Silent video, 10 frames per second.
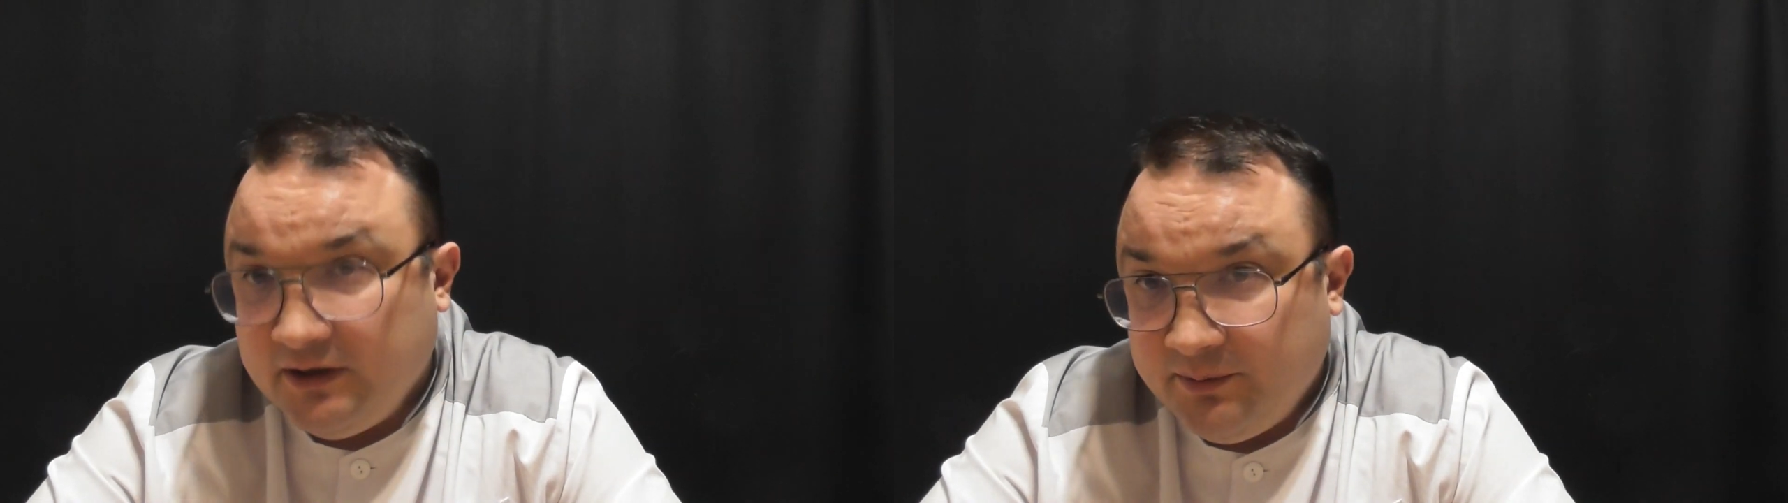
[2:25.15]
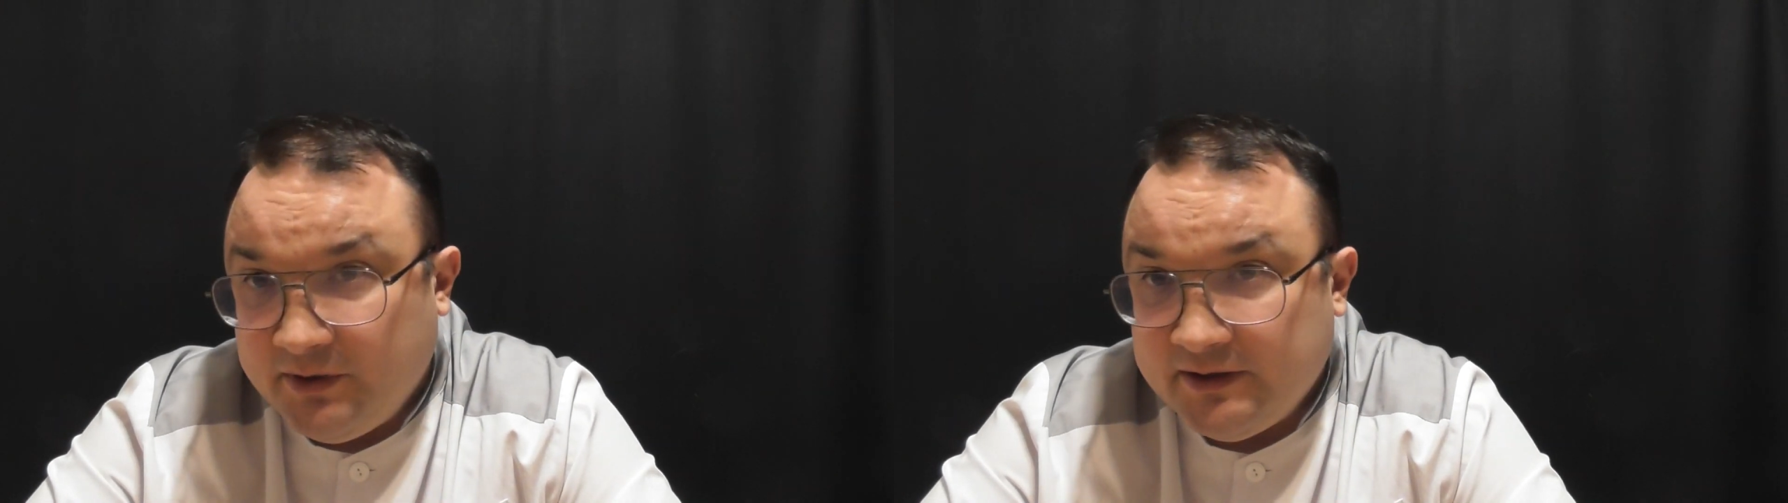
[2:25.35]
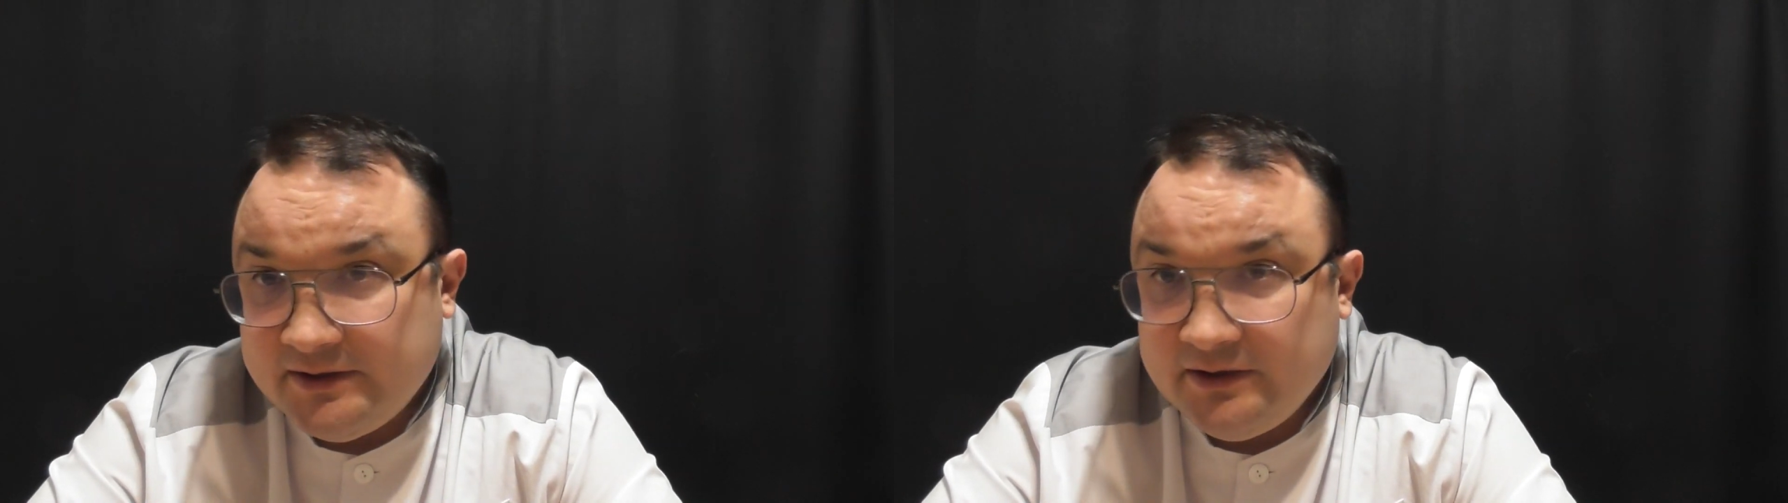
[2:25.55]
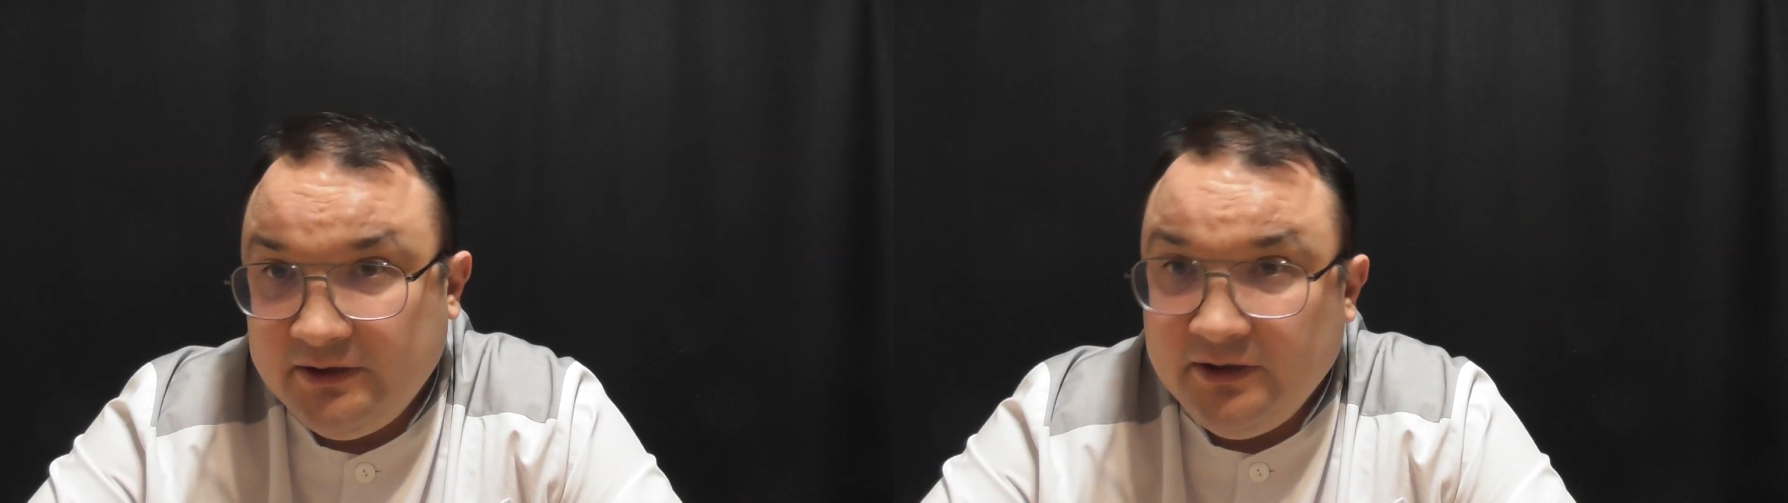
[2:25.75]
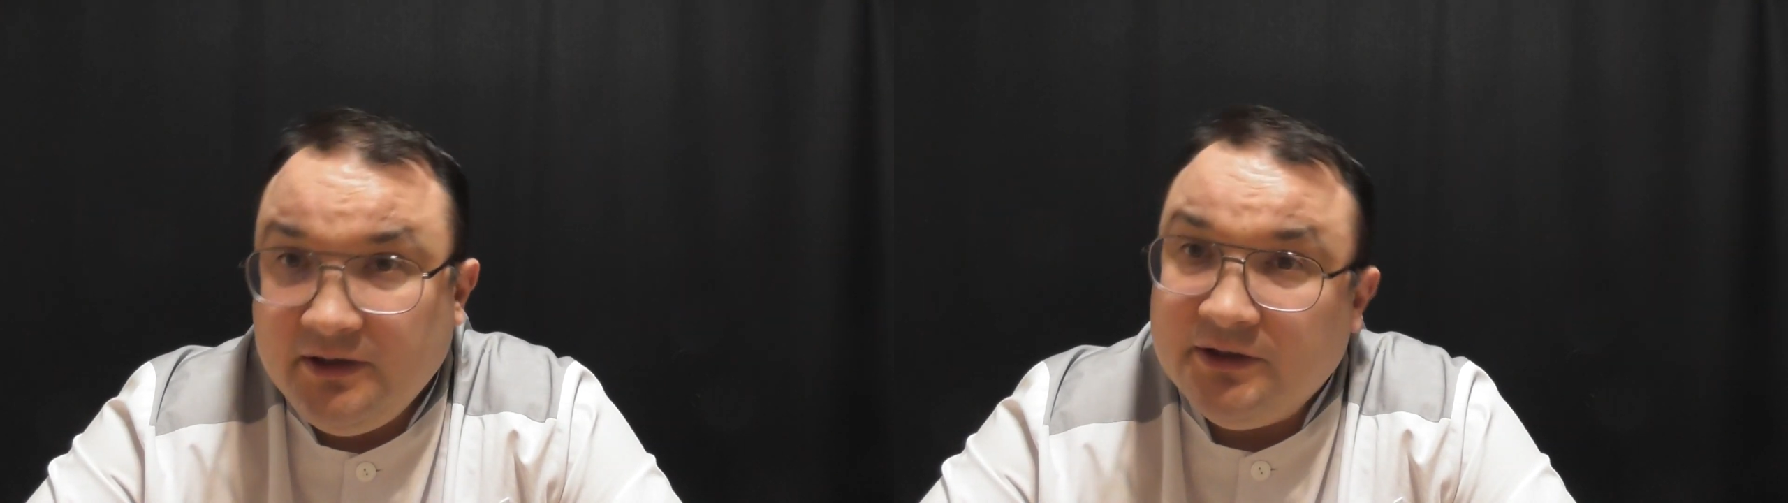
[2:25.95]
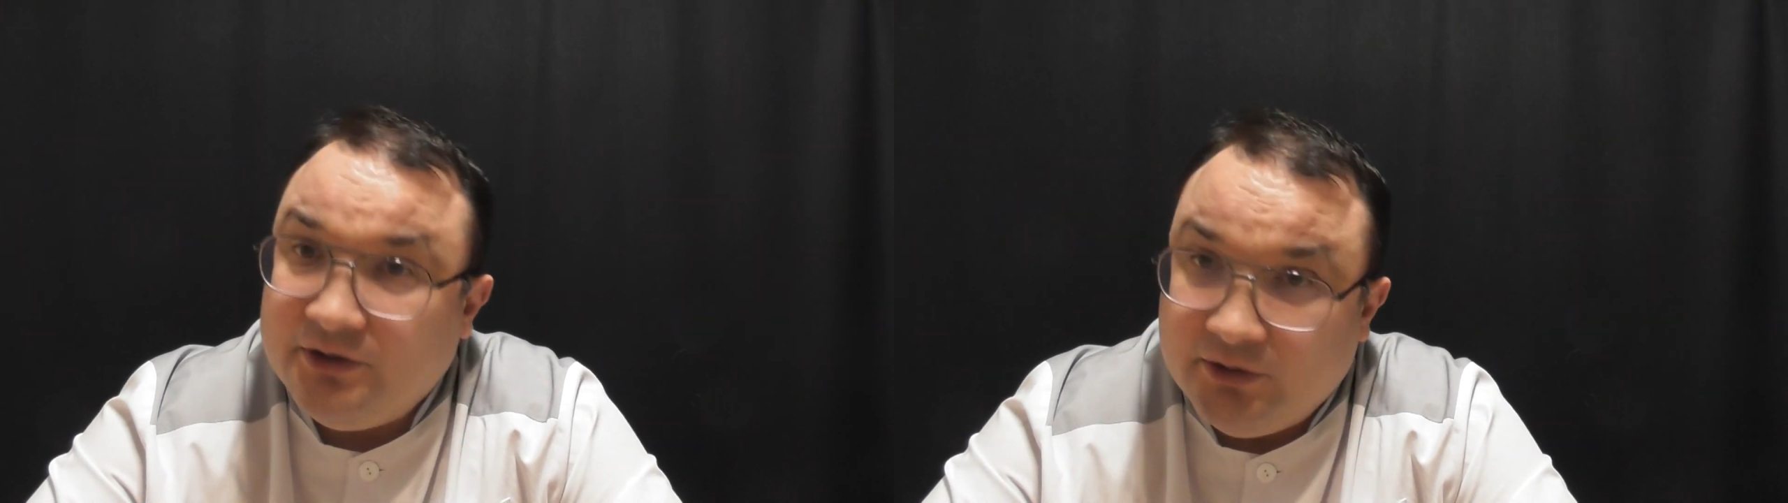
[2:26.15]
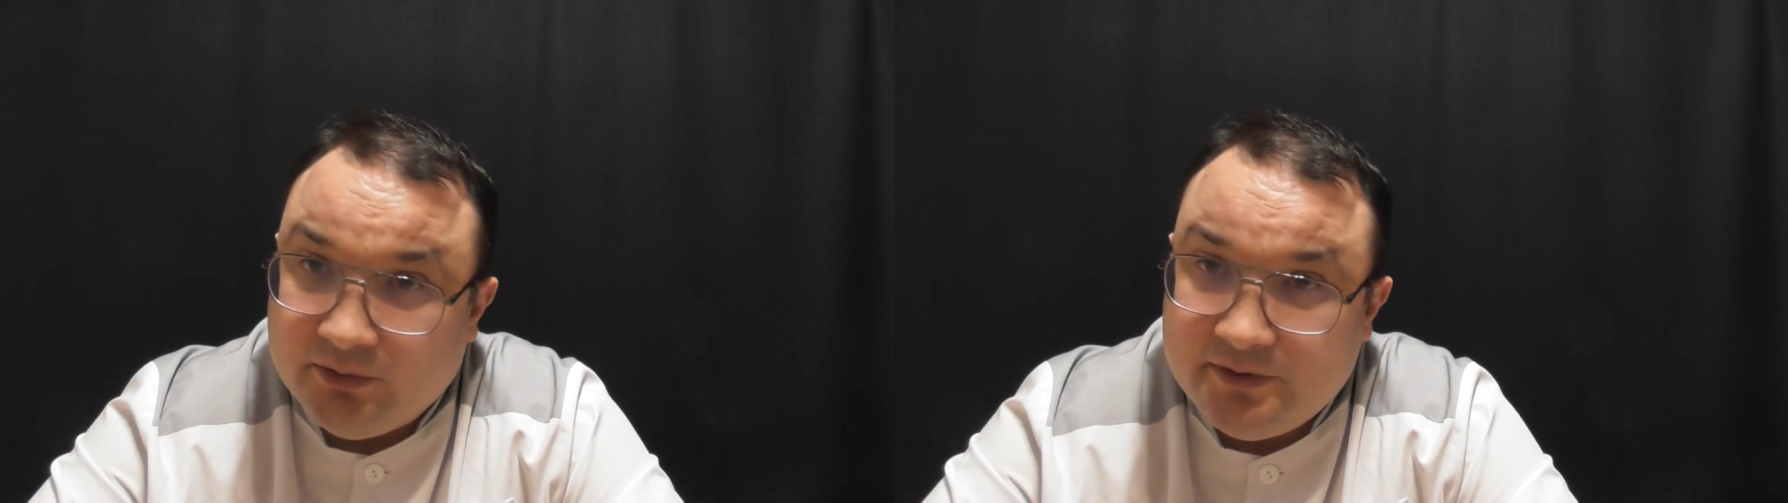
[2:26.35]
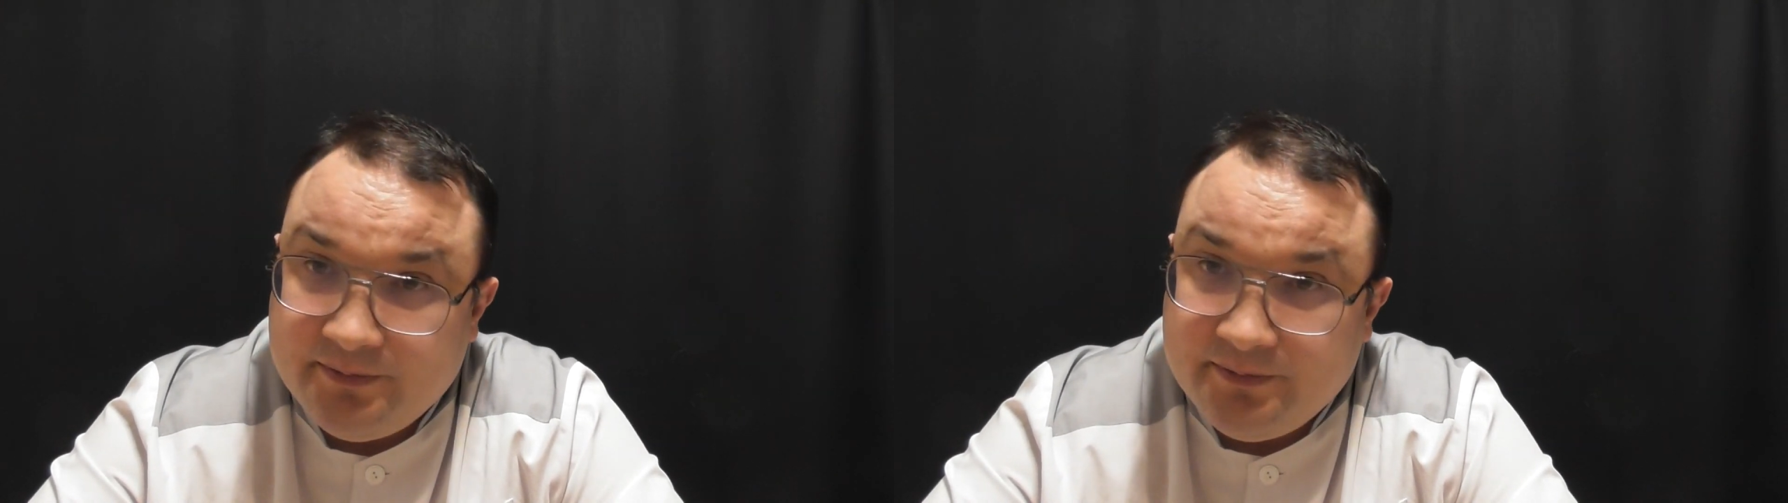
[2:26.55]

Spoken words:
So such infection was